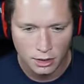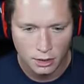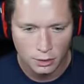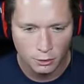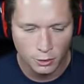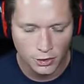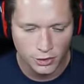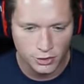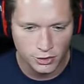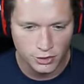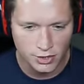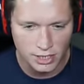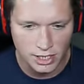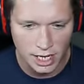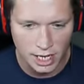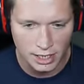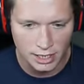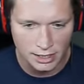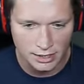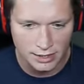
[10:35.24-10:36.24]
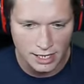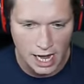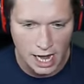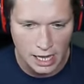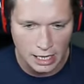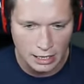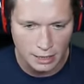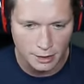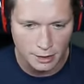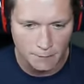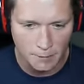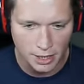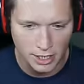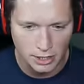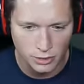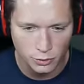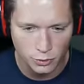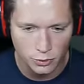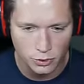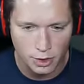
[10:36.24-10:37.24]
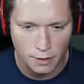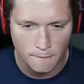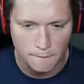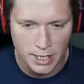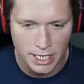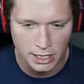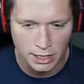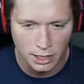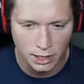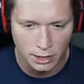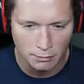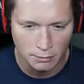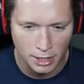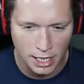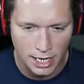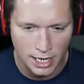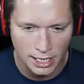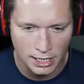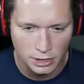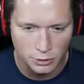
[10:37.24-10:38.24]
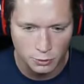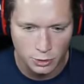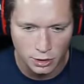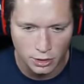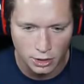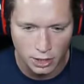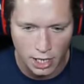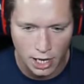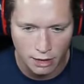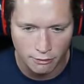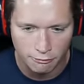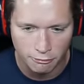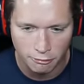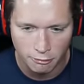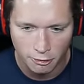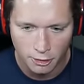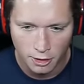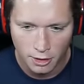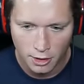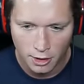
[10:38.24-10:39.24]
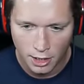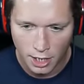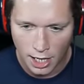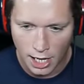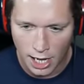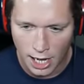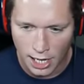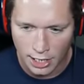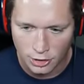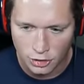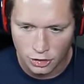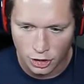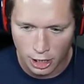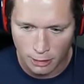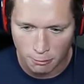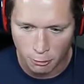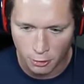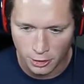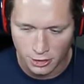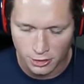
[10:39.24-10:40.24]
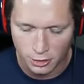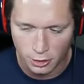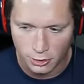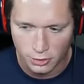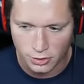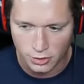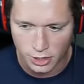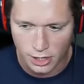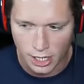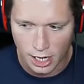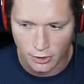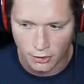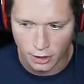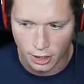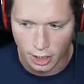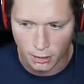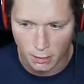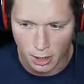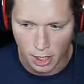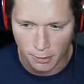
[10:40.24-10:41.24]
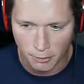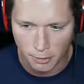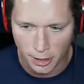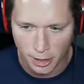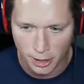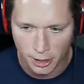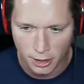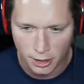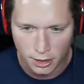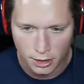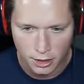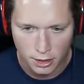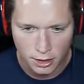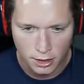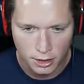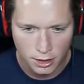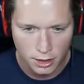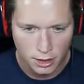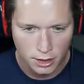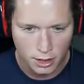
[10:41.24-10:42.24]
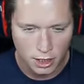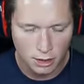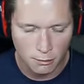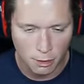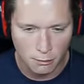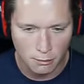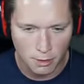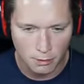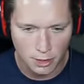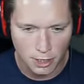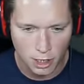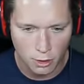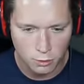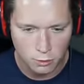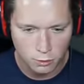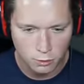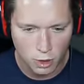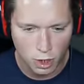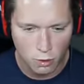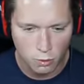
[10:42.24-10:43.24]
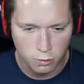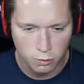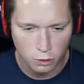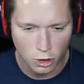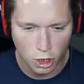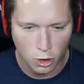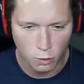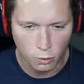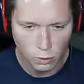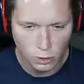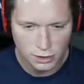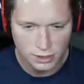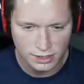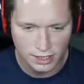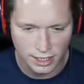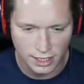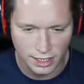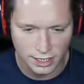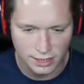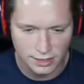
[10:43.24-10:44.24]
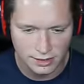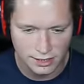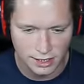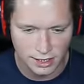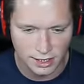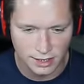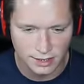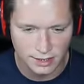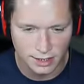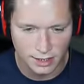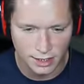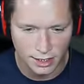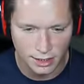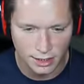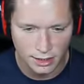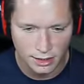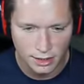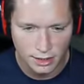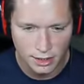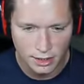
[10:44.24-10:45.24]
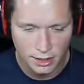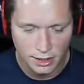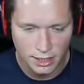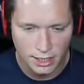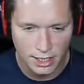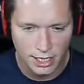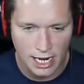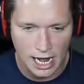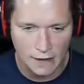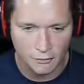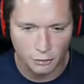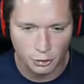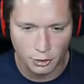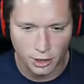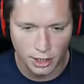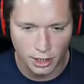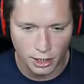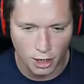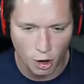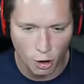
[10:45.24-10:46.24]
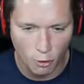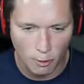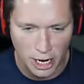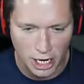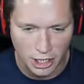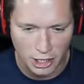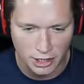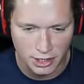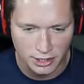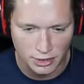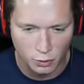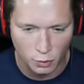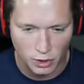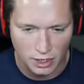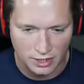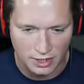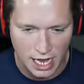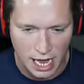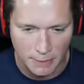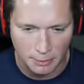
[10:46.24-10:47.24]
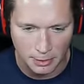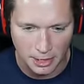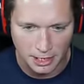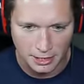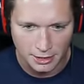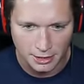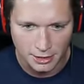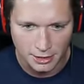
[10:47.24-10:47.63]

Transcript: which is not exactly the pace we want to be on, but I guess we could have uh, checkpoints closer together coming up here. Come on, baby. Go, go, go. Send it, send it, send it. Get after it. Oh, my goodness. What is happening?